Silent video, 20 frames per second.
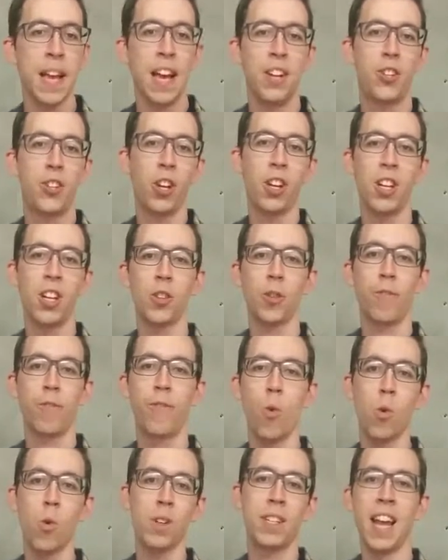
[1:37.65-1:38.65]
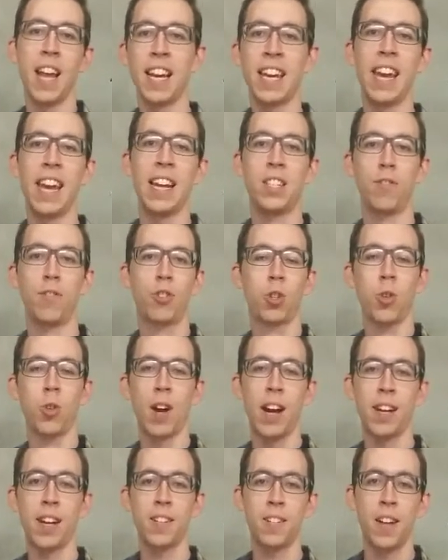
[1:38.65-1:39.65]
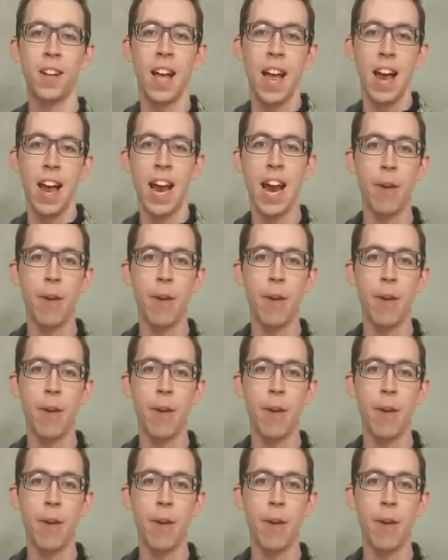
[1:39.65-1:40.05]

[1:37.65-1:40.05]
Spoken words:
It took another 4 decades of trial,